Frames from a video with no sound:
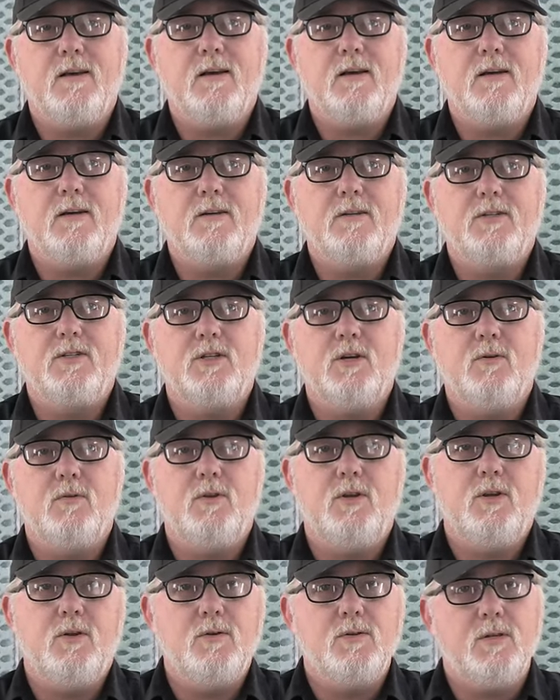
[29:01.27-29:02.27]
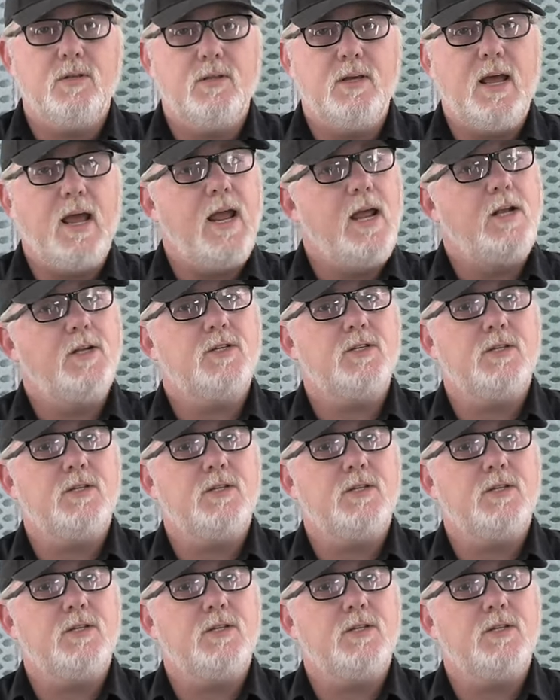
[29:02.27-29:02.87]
uh, showed using the H